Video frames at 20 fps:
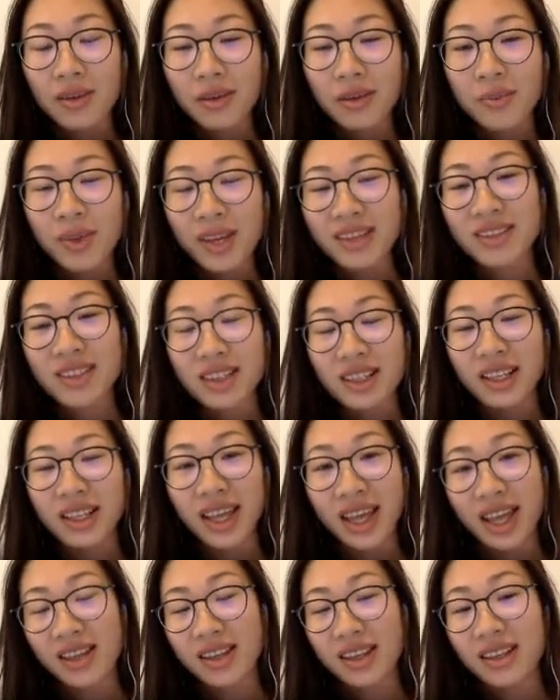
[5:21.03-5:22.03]

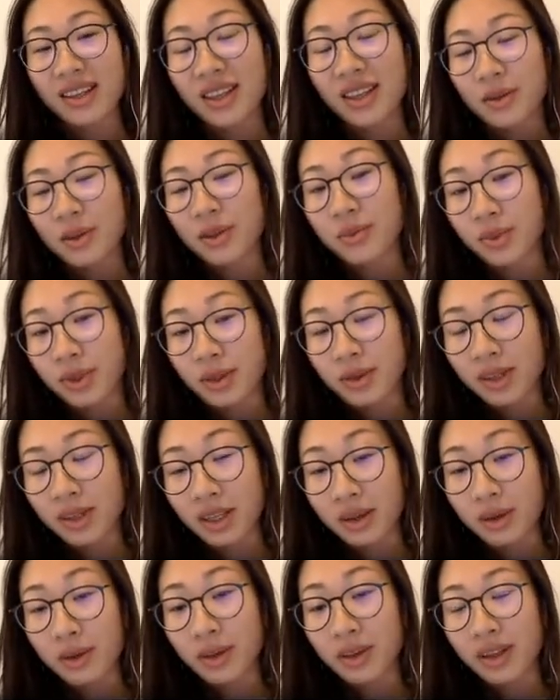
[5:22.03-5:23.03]
basically any
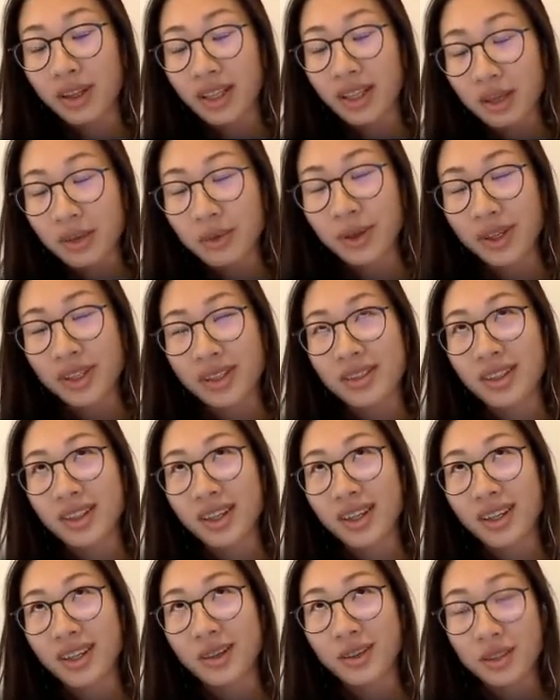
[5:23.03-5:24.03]
liquid
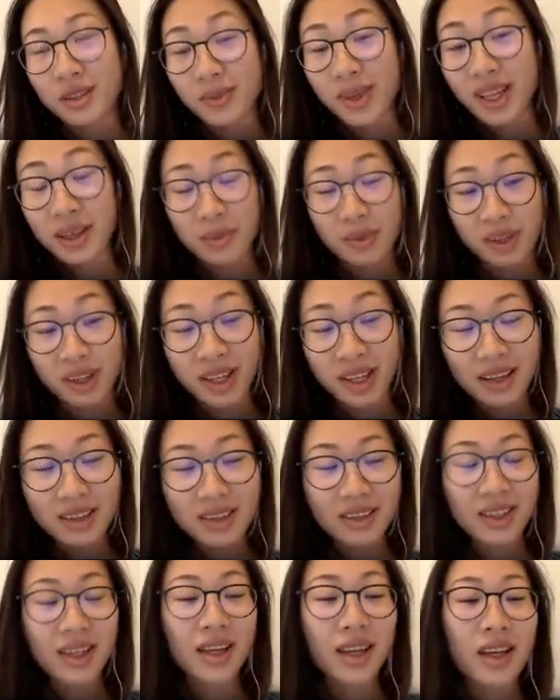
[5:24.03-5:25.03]
cosmetic
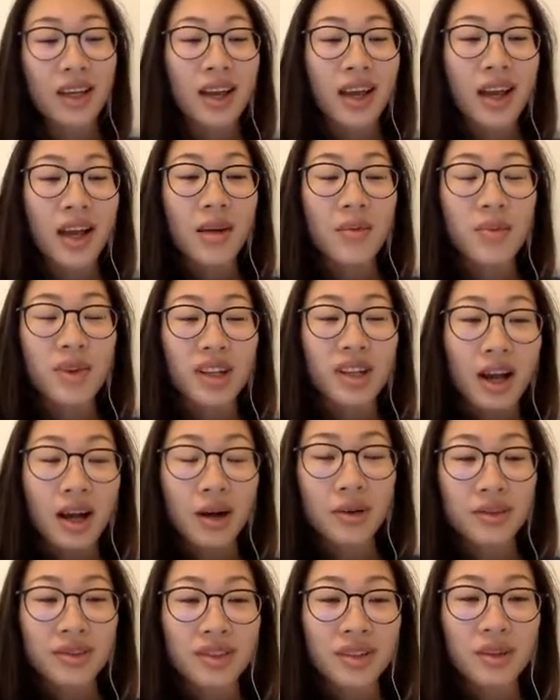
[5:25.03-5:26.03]
products, but
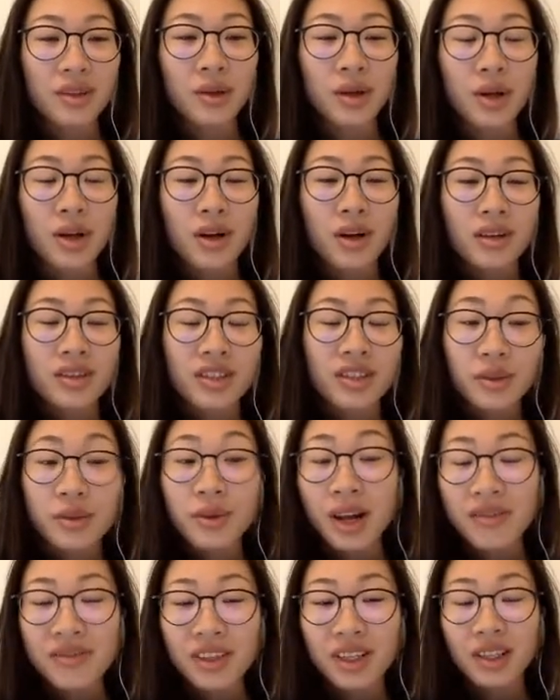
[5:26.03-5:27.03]
also
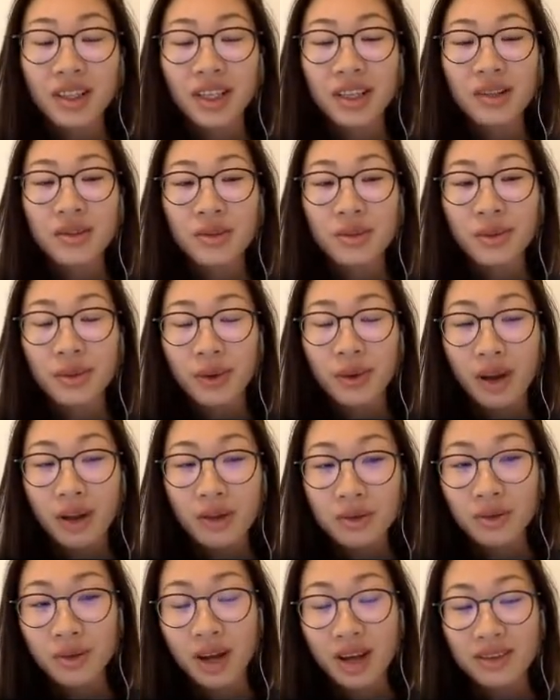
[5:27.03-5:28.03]
geographically to
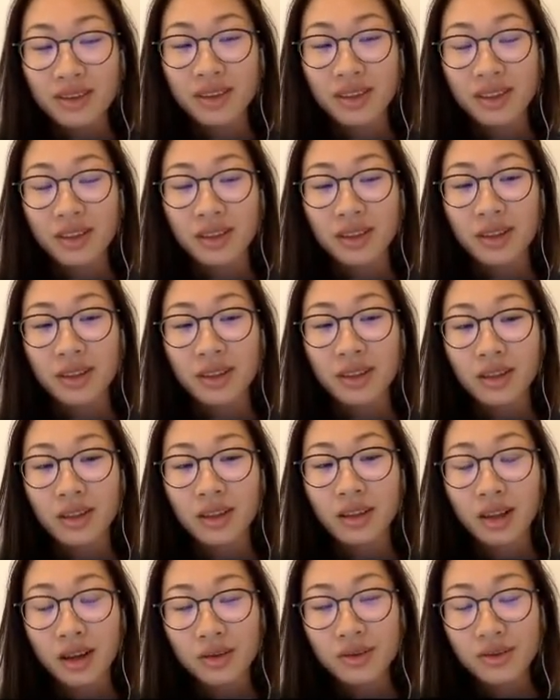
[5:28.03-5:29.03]
other
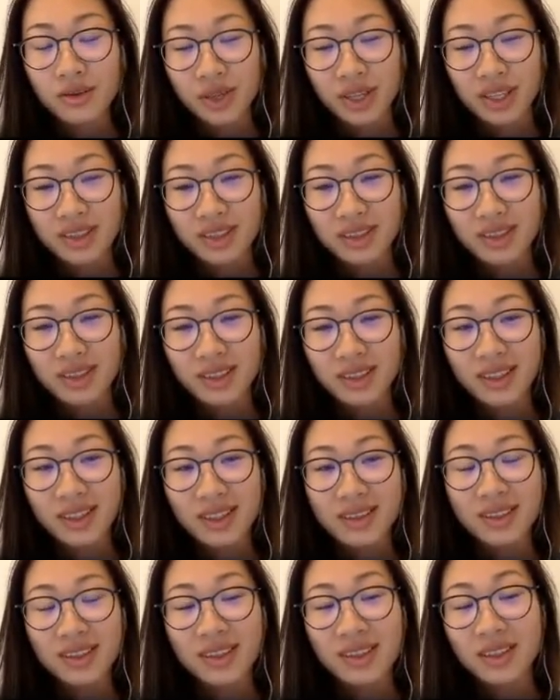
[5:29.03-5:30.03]
countries.
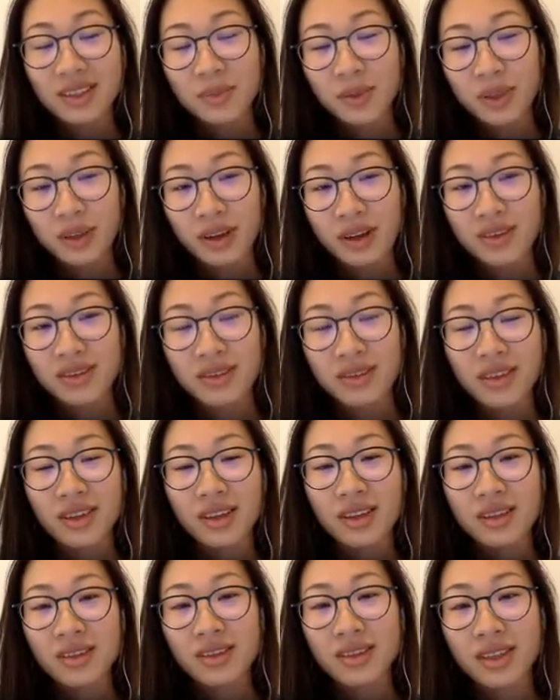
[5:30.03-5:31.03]
This is because
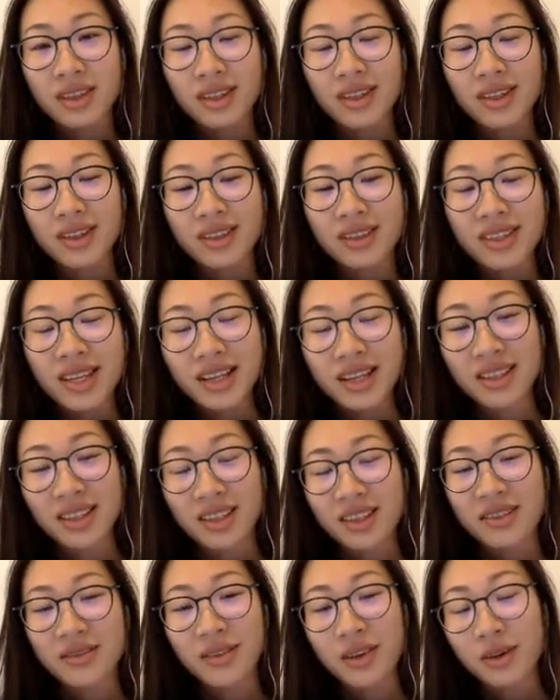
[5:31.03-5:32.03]
the
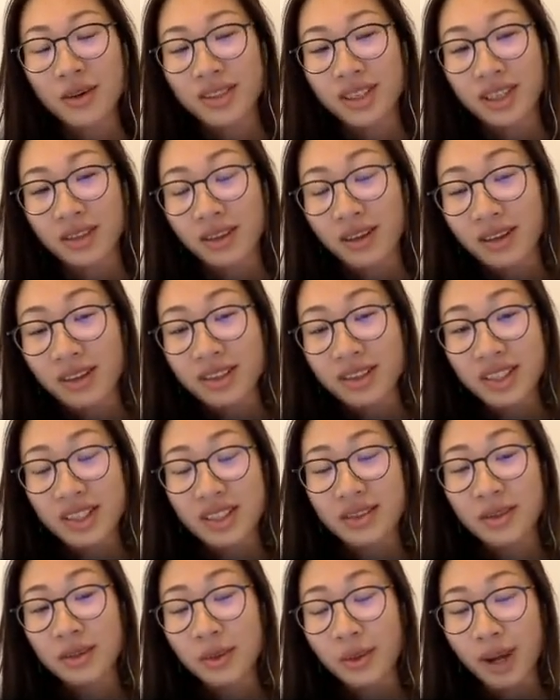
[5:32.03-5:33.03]
setting of our technology
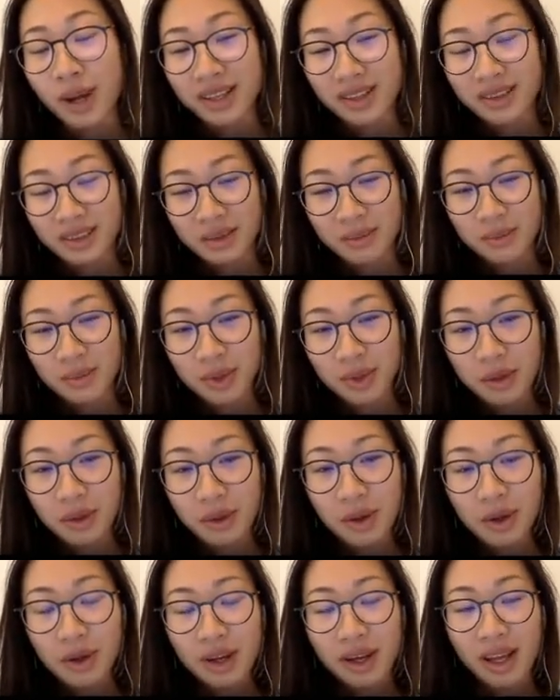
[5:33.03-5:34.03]
is quite
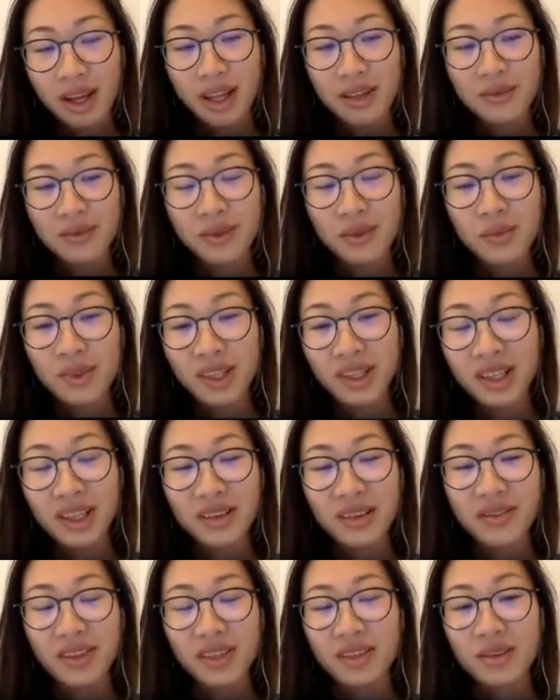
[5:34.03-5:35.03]
simple, and we
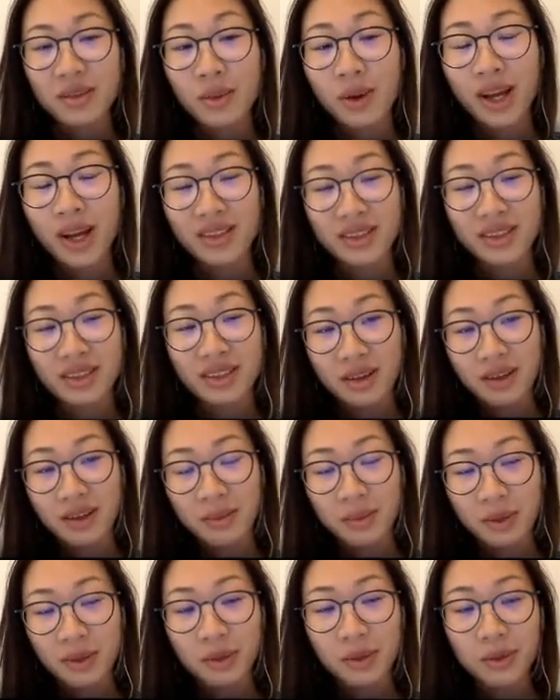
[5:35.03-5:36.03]
believe it's quite
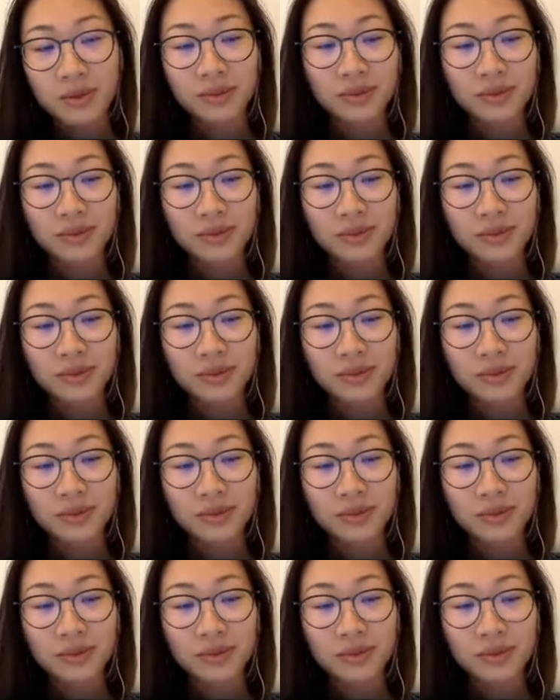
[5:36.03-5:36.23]
scalable.